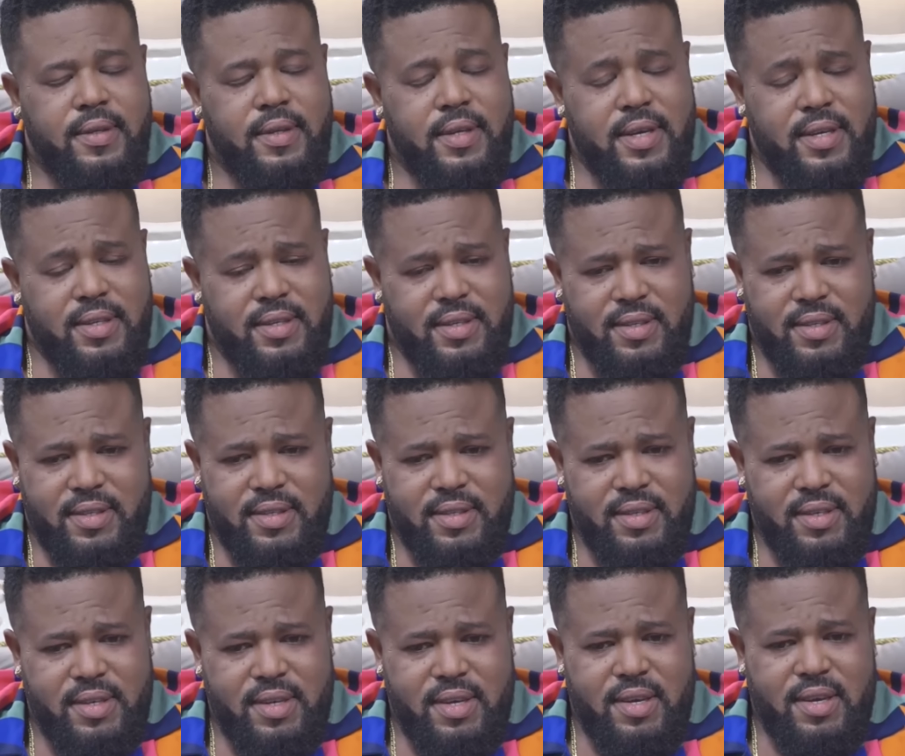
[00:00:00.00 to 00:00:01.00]
Yes.
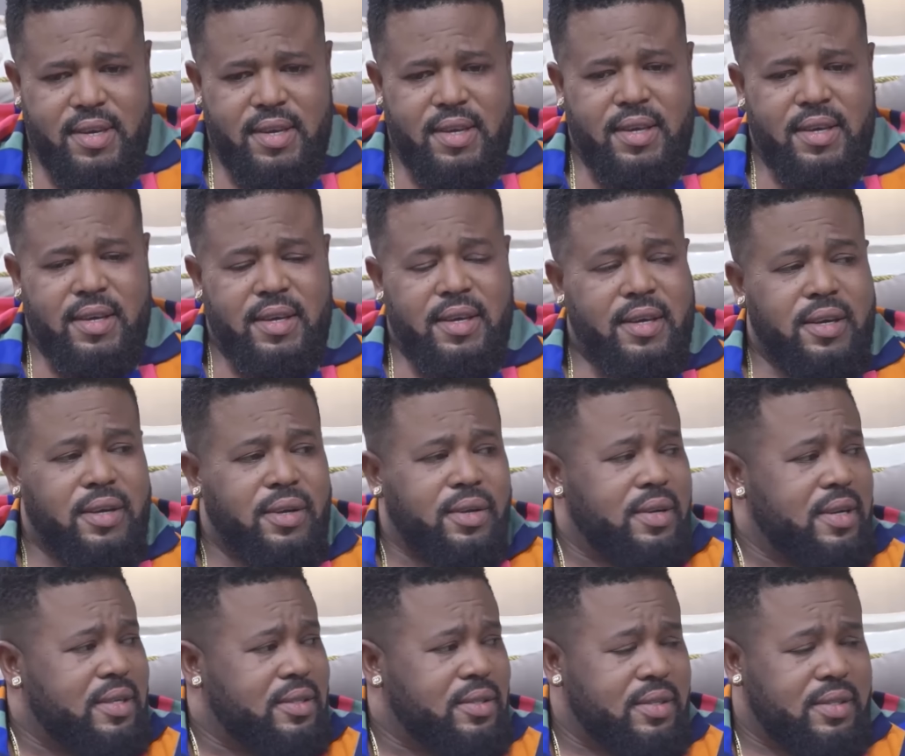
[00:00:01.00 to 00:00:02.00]

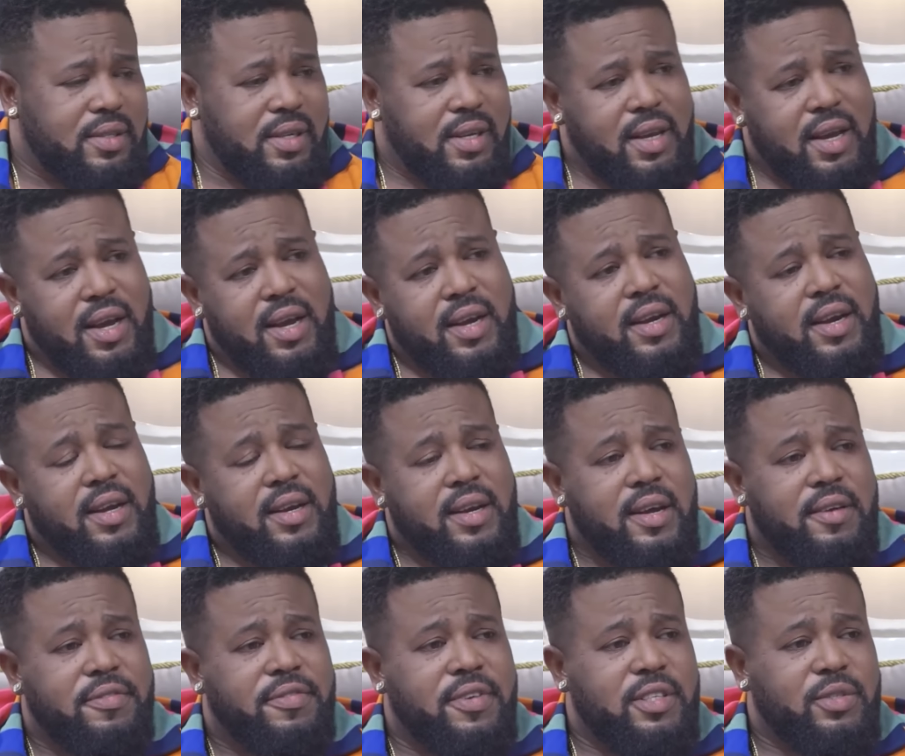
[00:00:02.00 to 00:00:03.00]
You know, to see the anger in
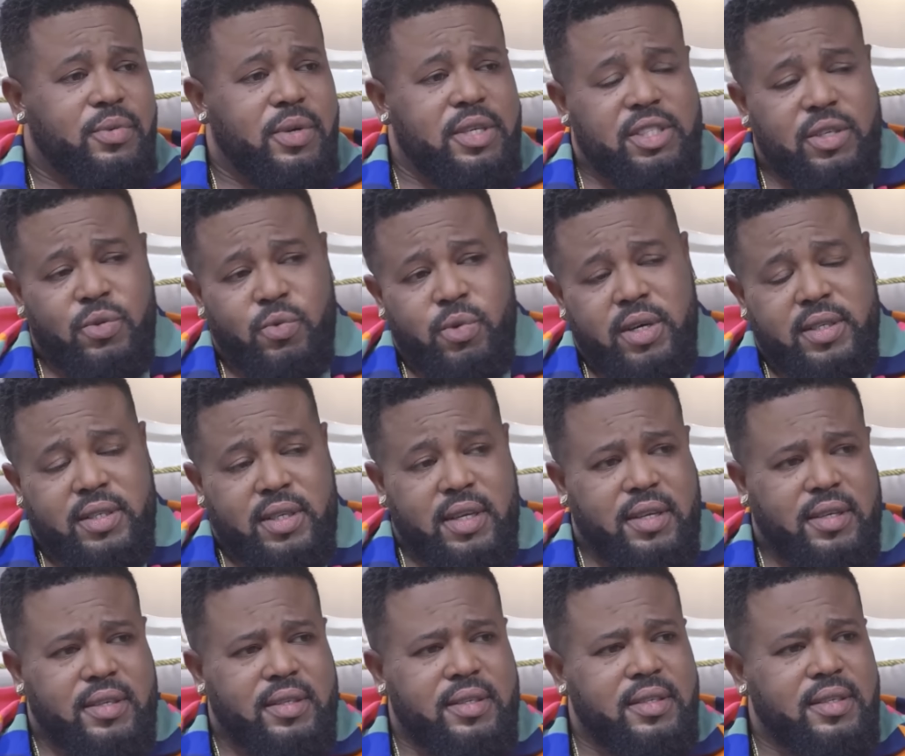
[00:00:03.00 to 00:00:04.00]
her face when she walked
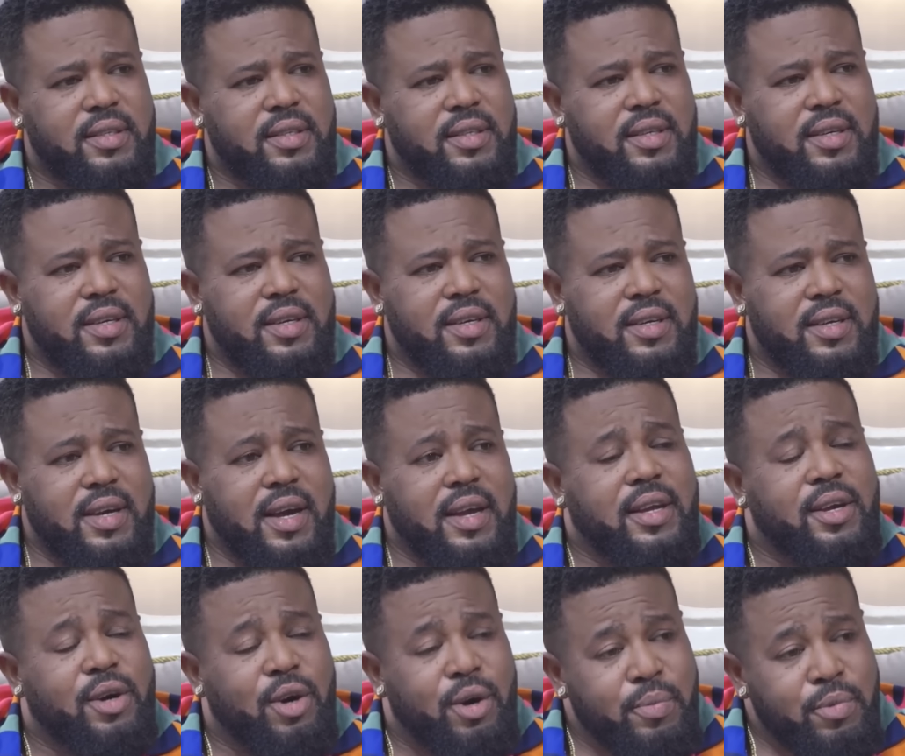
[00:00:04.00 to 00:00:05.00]
in, I
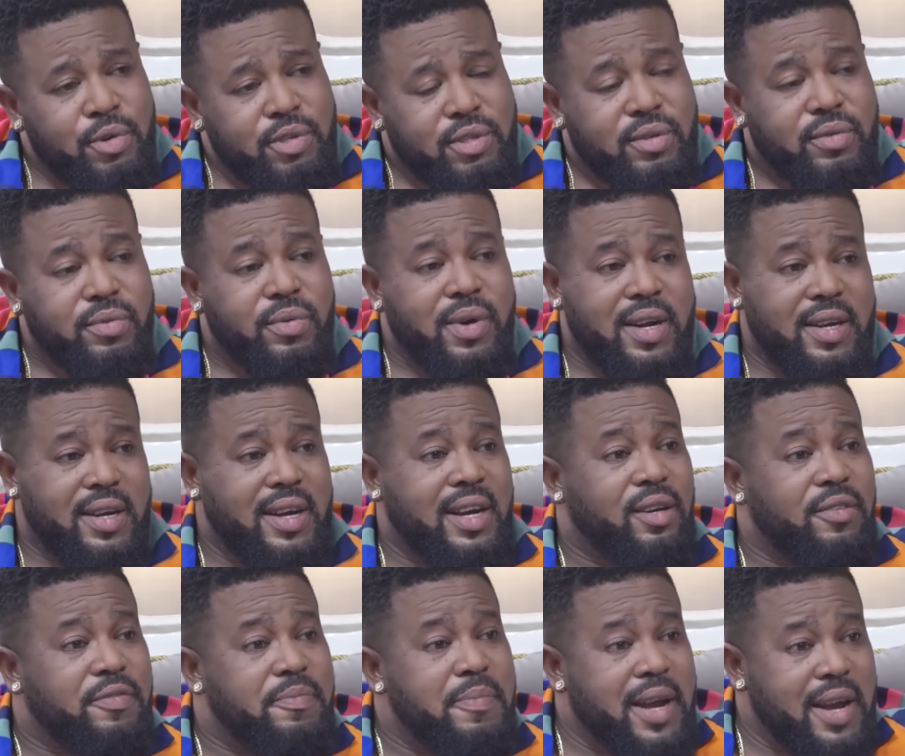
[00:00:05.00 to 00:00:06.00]
almost ran
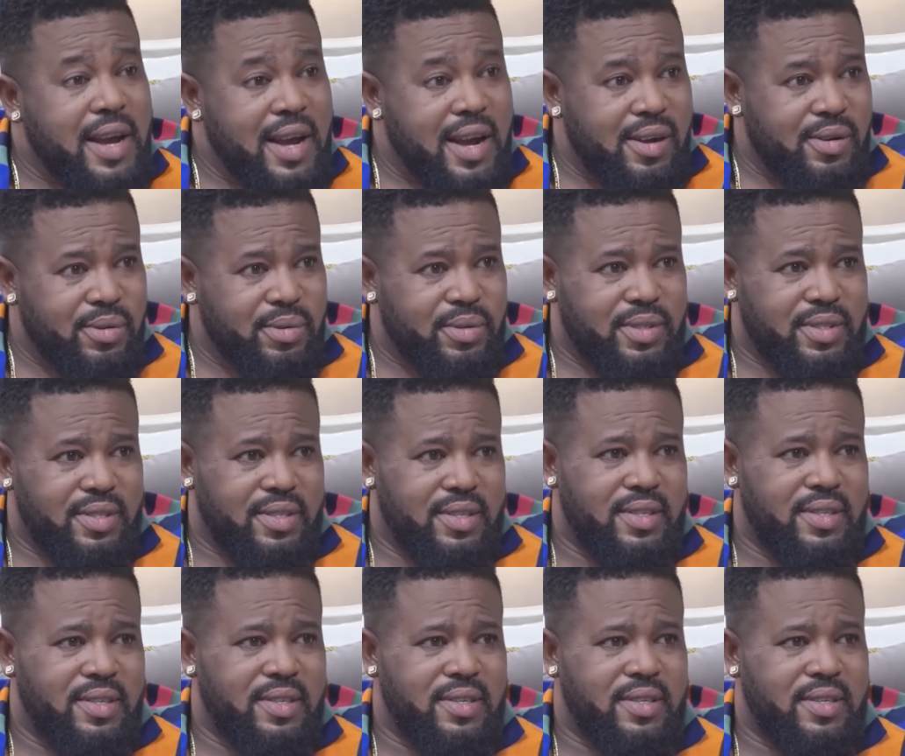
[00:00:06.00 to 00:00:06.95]
out of my house.